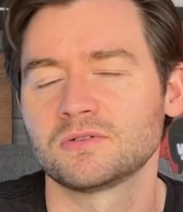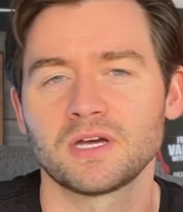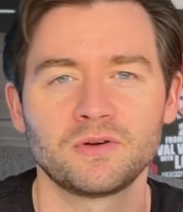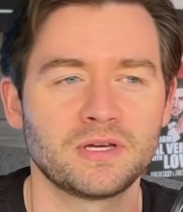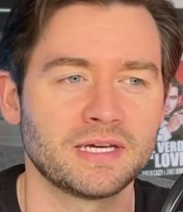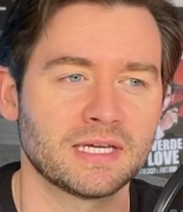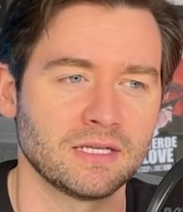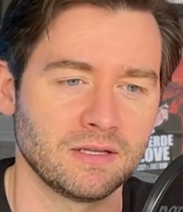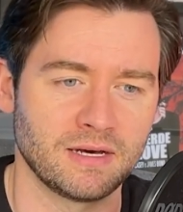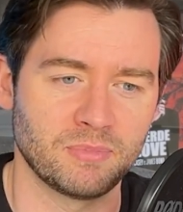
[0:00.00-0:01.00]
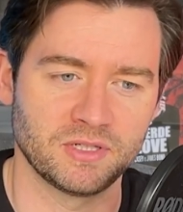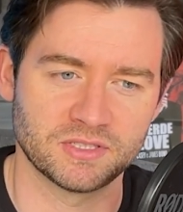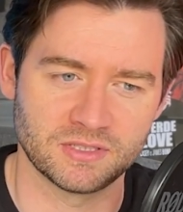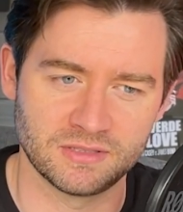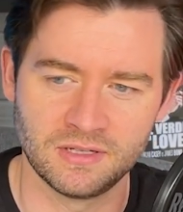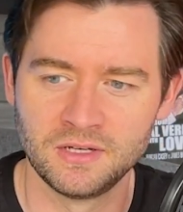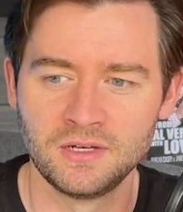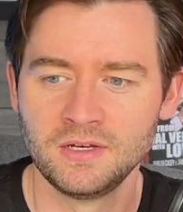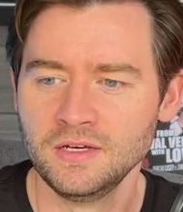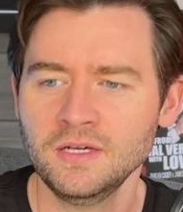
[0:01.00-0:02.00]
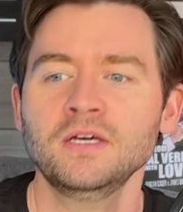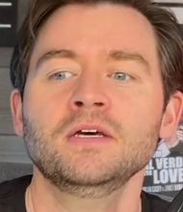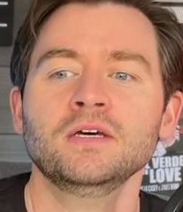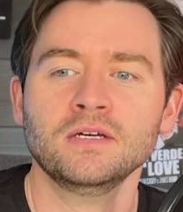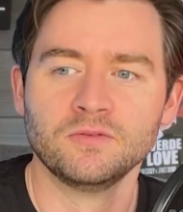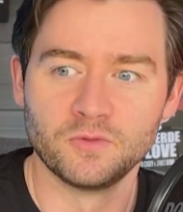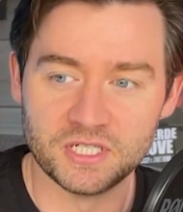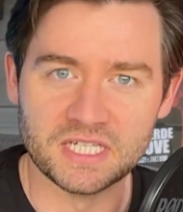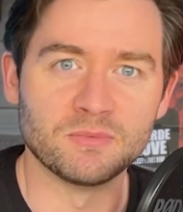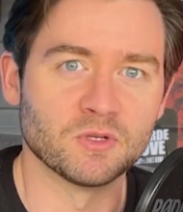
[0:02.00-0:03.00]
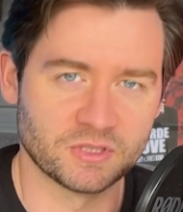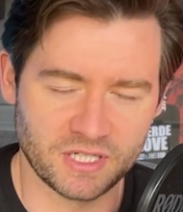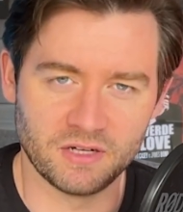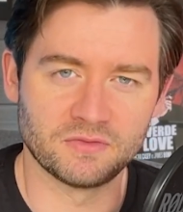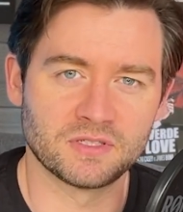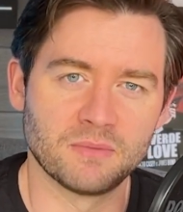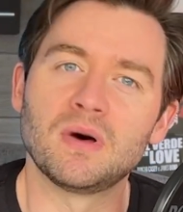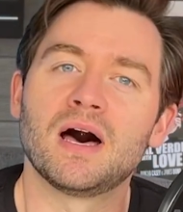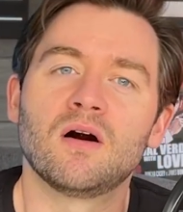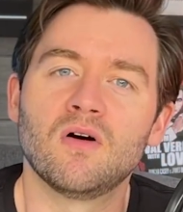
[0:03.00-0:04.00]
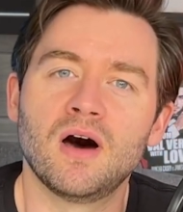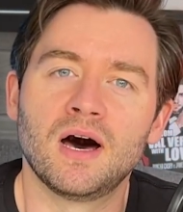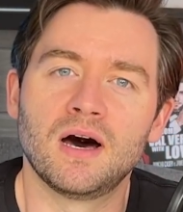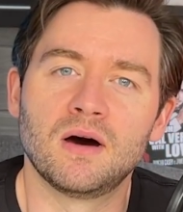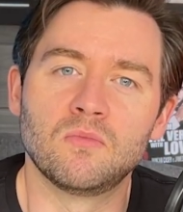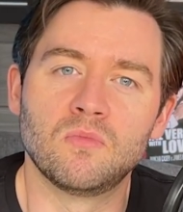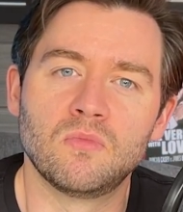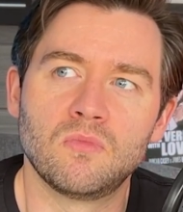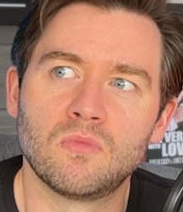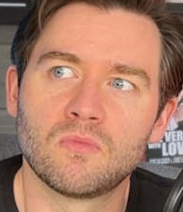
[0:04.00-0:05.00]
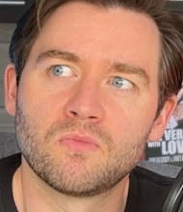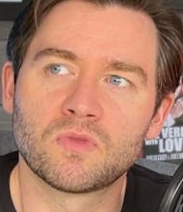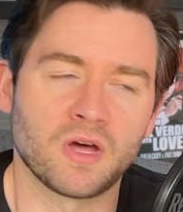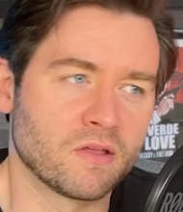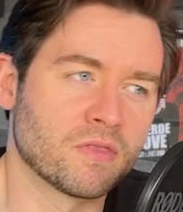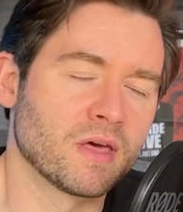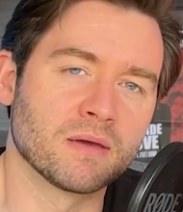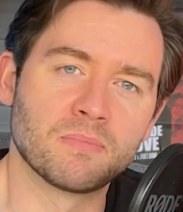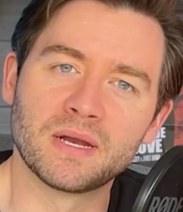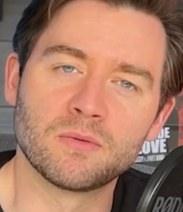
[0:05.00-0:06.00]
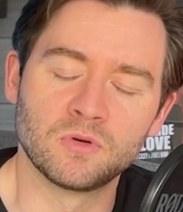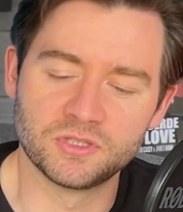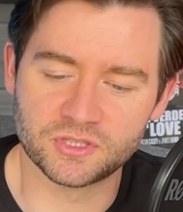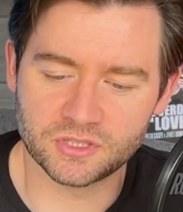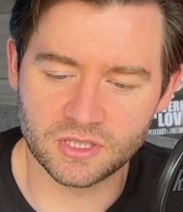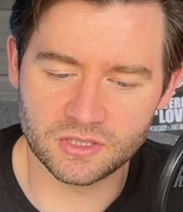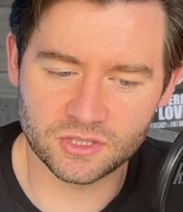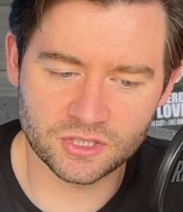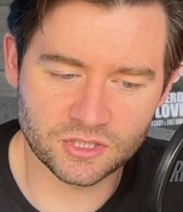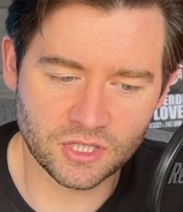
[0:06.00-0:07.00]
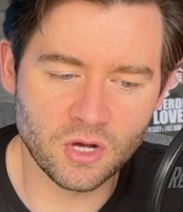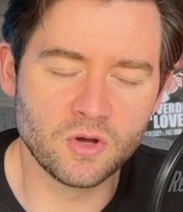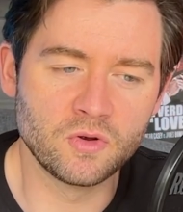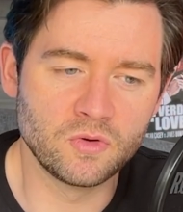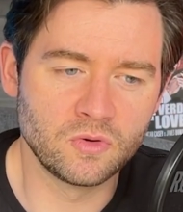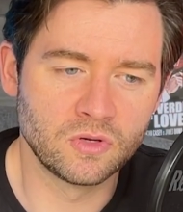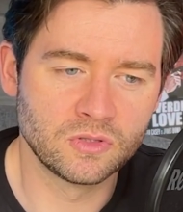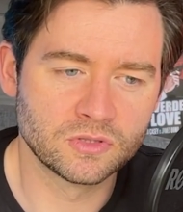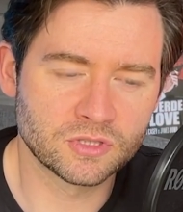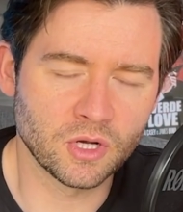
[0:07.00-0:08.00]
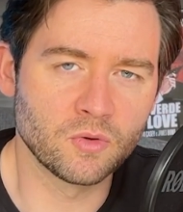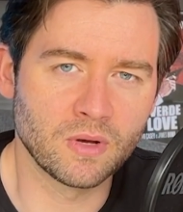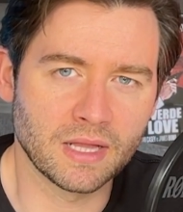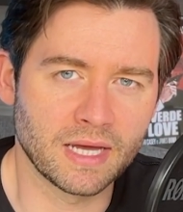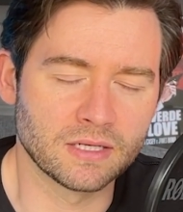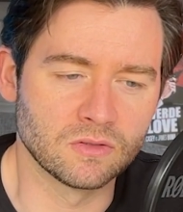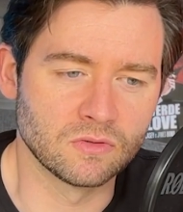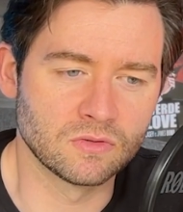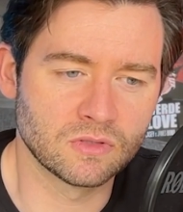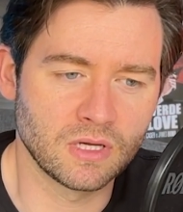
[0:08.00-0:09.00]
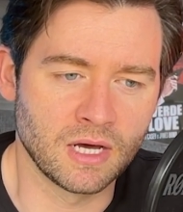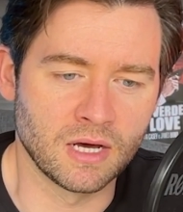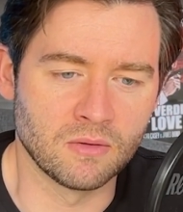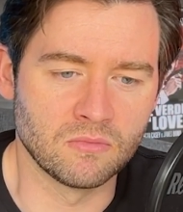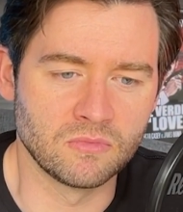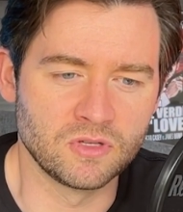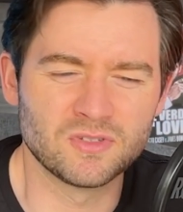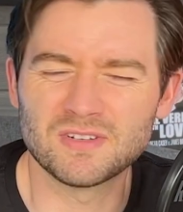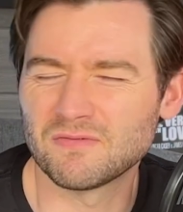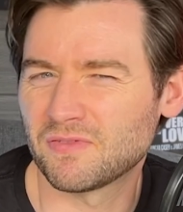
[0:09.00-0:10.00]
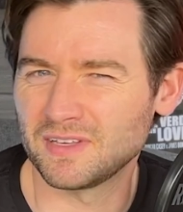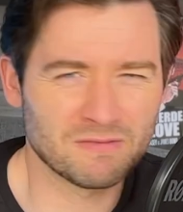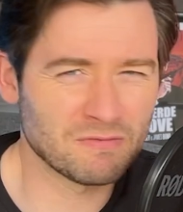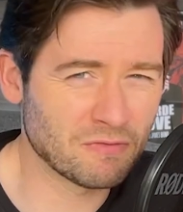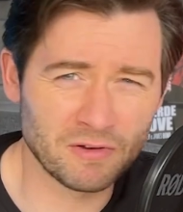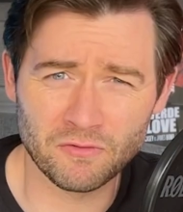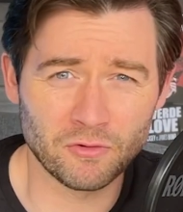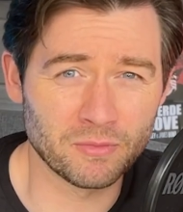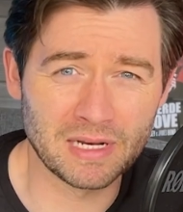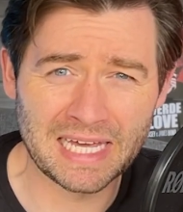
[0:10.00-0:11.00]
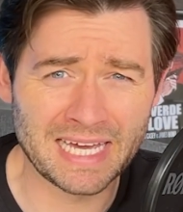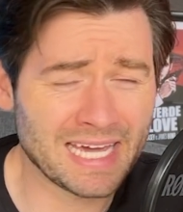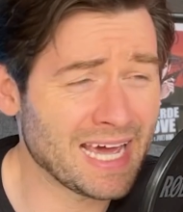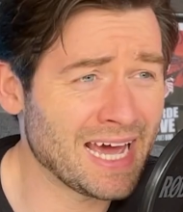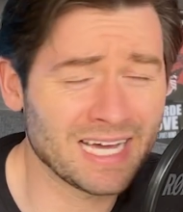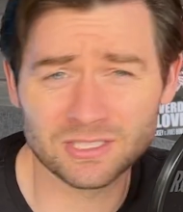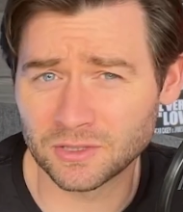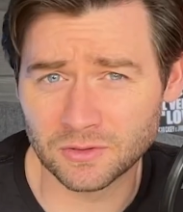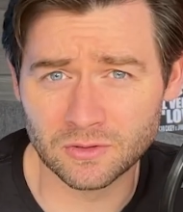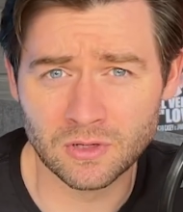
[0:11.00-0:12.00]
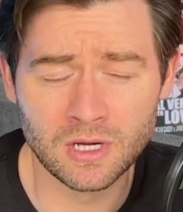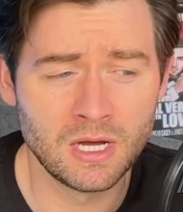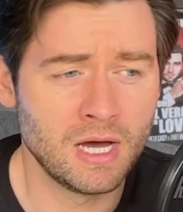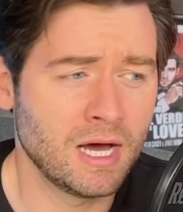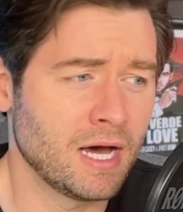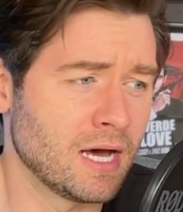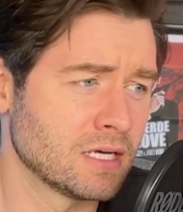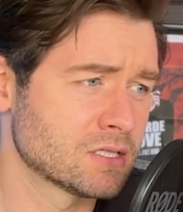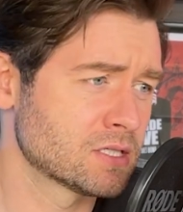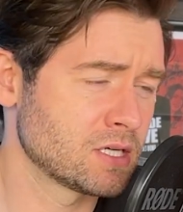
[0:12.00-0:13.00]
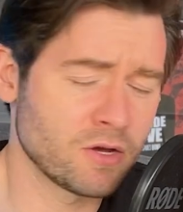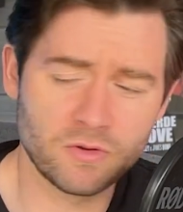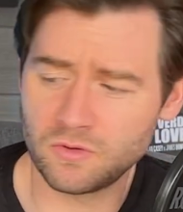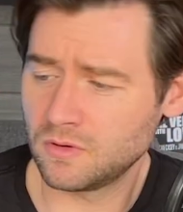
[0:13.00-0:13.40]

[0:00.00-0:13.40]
go here, kill that person, redeem yourself somehow, kind of thing. But it was so well handled. It didn't feel formulaic at all. So